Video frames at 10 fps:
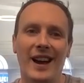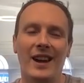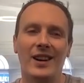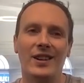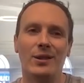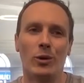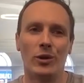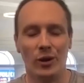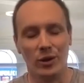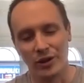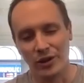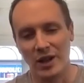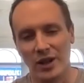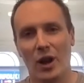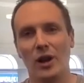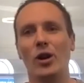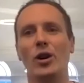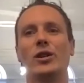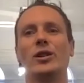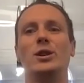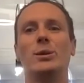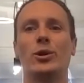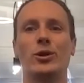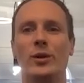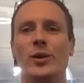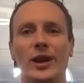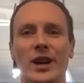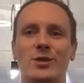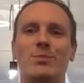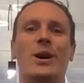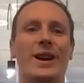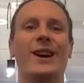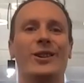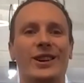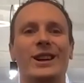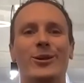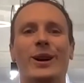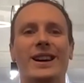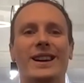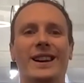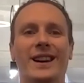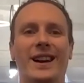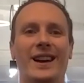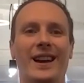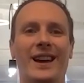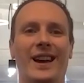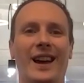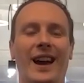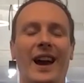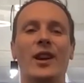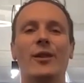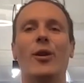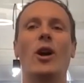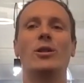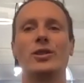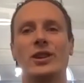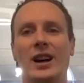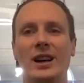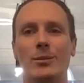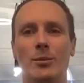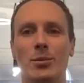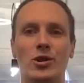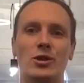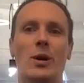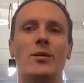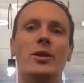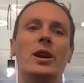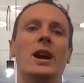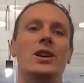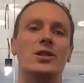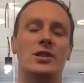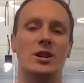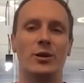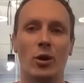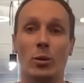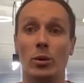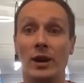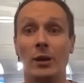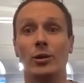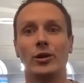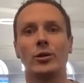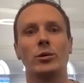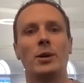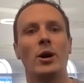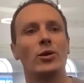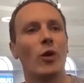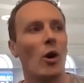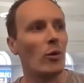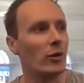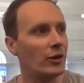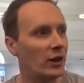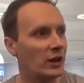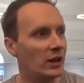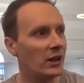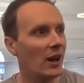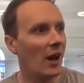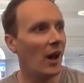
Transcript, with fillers: And what the doctor said is like, look, you were sort of on the edge of burnout anyway. And then a virus came and pushed you over the edge, and you've got what now is called post-viral fatigue,